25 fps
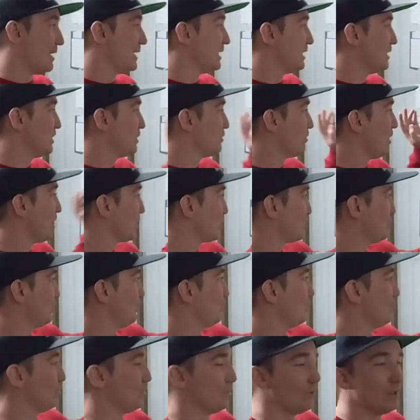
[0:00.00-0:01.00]
you're riding
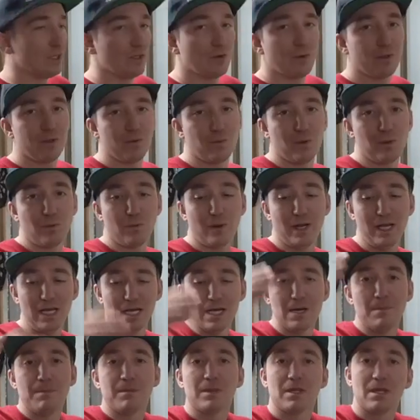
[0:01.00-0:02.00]
directional or you're only going in one way.